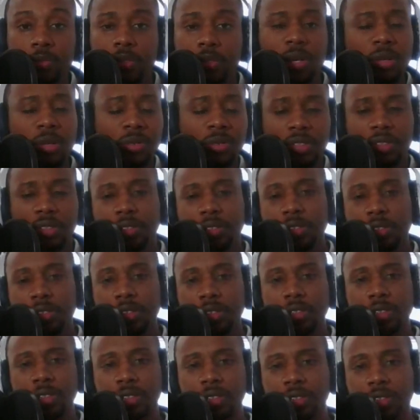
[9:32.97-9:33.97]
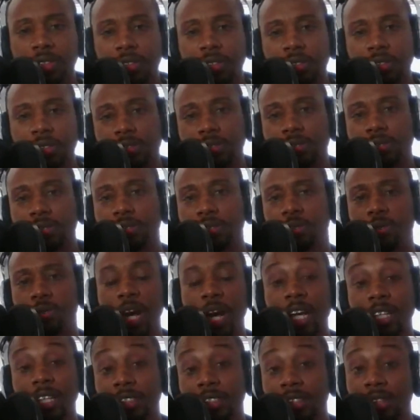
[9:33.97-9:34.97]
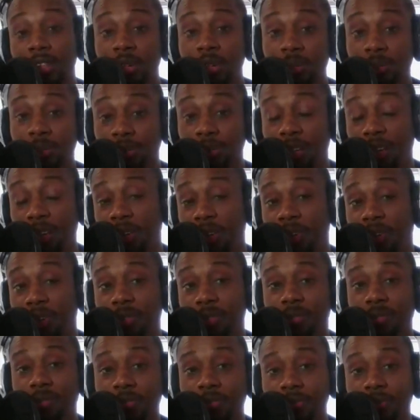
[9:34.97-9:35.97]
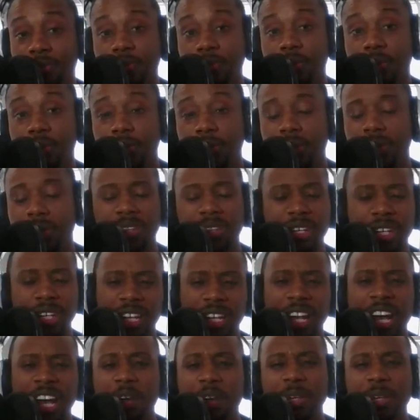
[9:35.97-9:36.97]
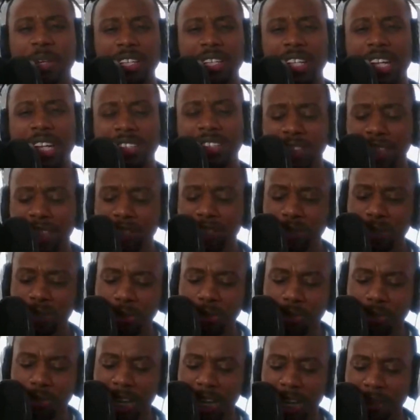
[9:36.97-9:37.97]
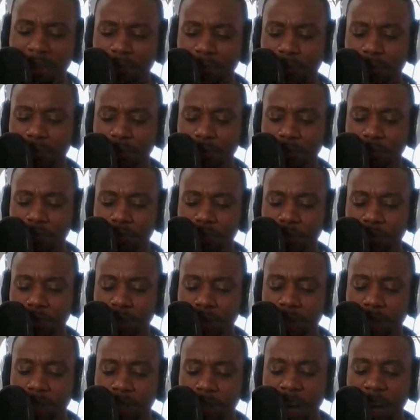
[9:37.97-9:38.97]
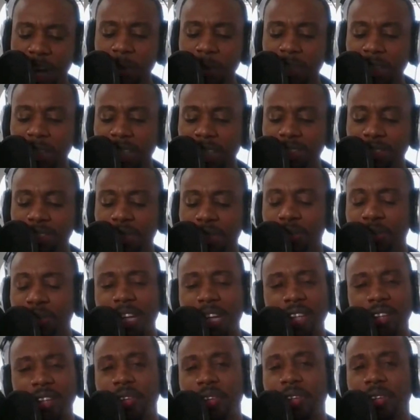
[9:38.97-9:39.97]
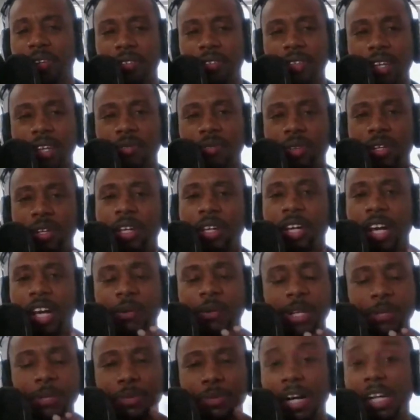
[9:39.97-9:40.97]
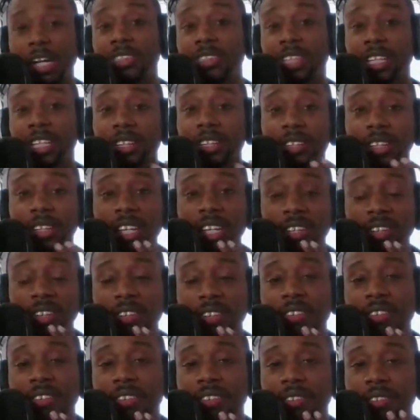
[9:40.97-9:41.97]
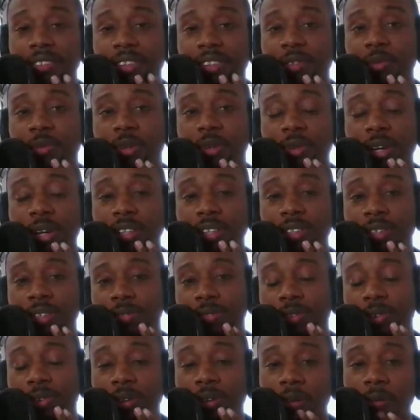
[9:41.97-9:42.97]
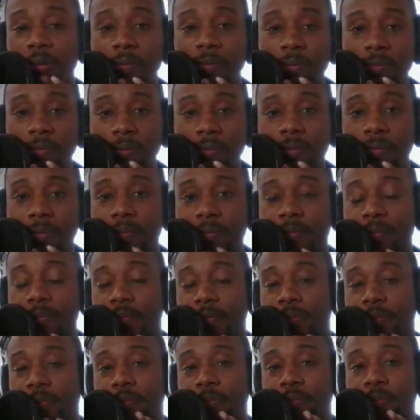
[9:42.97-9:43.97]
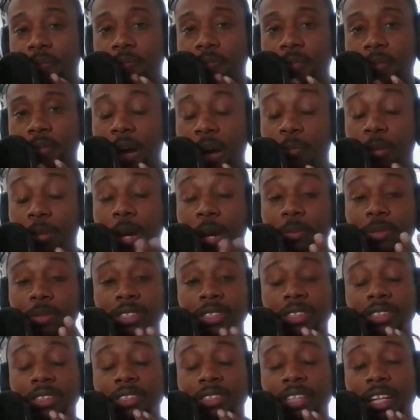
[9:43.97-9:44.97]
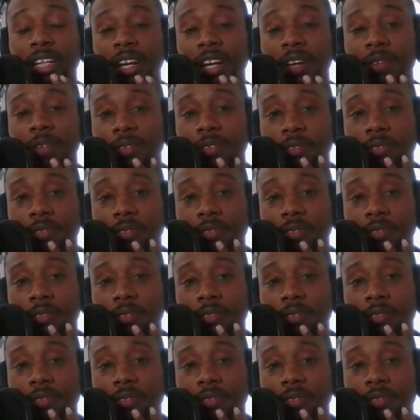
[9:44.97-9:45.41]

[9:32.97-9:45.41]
go crash at a hotel. How many days can you do that? How many days do you think you can live? How many months can you think you can live with a relative for? How promising is that?